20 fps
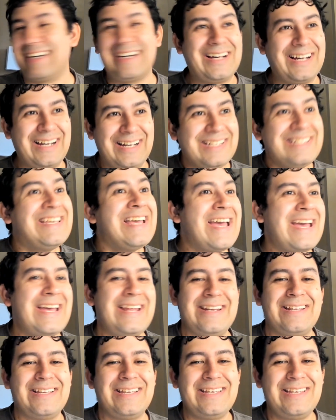
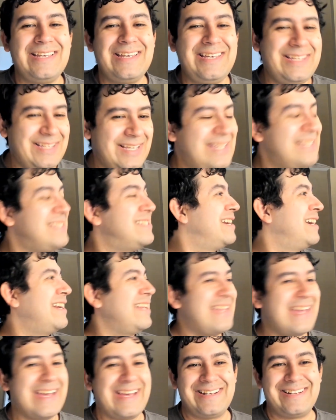again. He did it
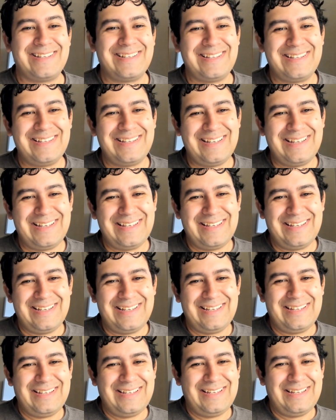again.
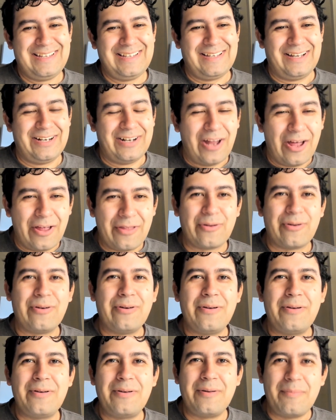
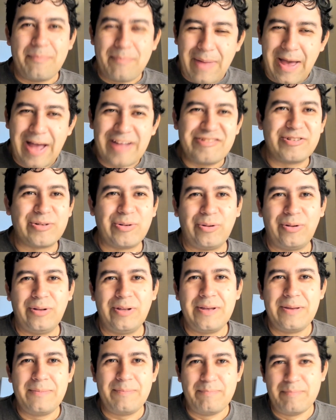Another magical
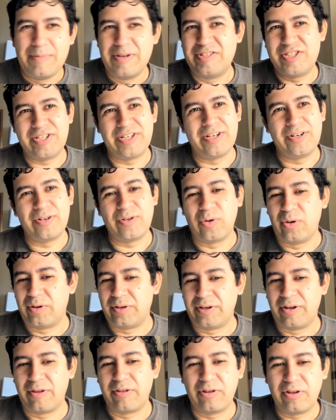Michigan goal.
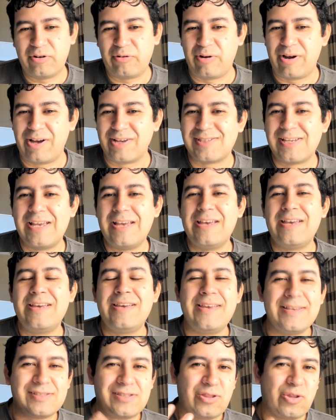Another lacrosse.
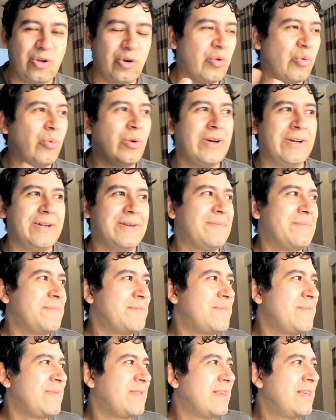His third one.
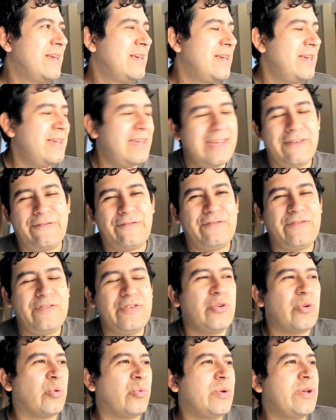If
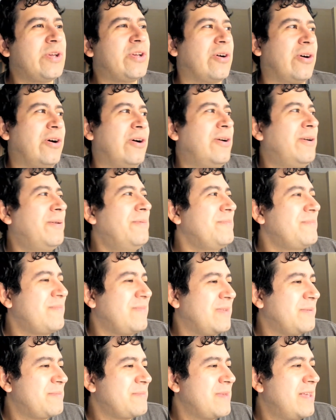you recall,
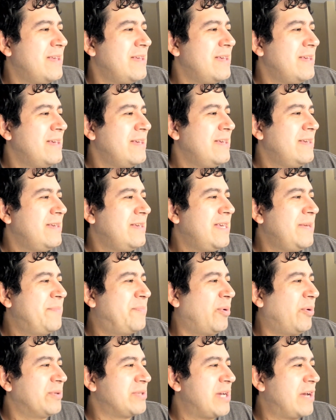he's
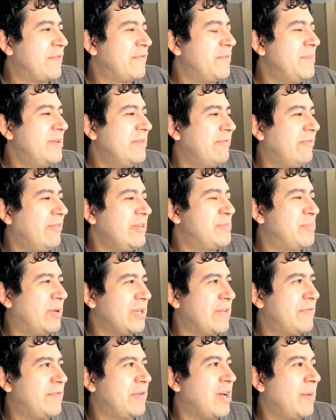pulled off
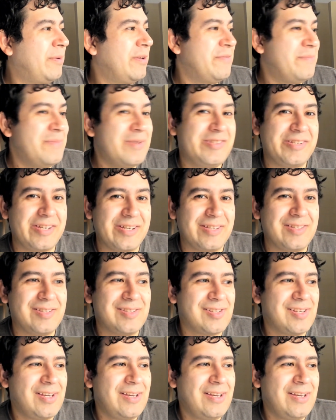a couple of Michigans,